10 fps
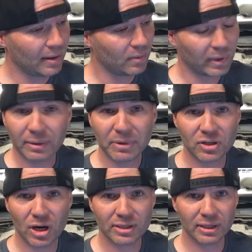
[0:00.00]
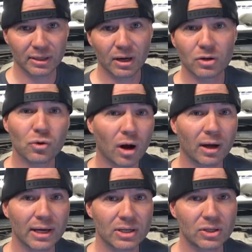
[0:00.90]
We can be chasing a
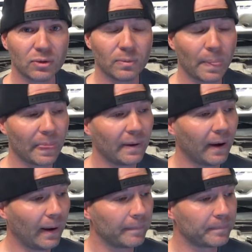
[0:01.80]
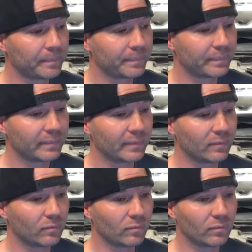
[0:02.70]
draw issue
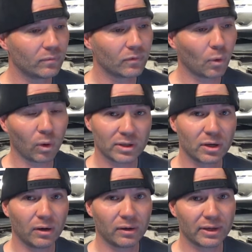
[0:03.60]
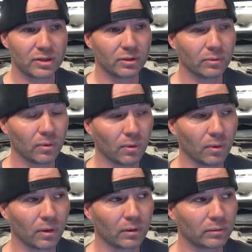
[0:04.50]
or a starter issue,
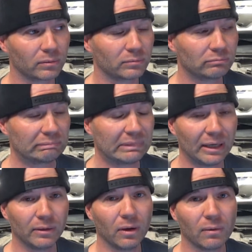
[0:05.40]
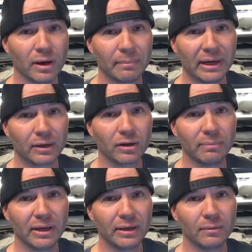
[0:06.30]
or I don't know. I mean, it could
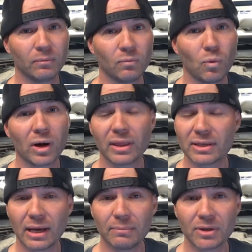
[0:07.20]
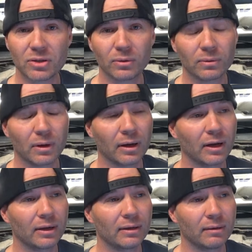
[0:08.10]
be one and the same issue.
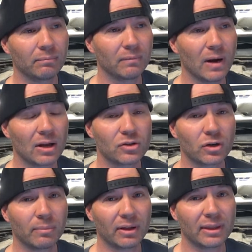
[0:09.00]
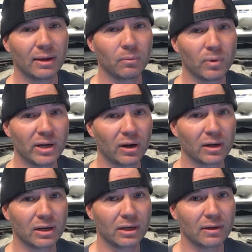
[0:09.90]
I'm not sure about that. We are
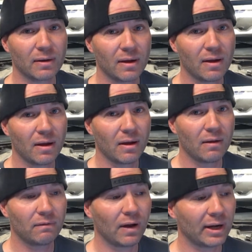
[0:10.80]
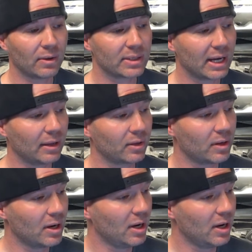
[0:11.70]
gonna find out together.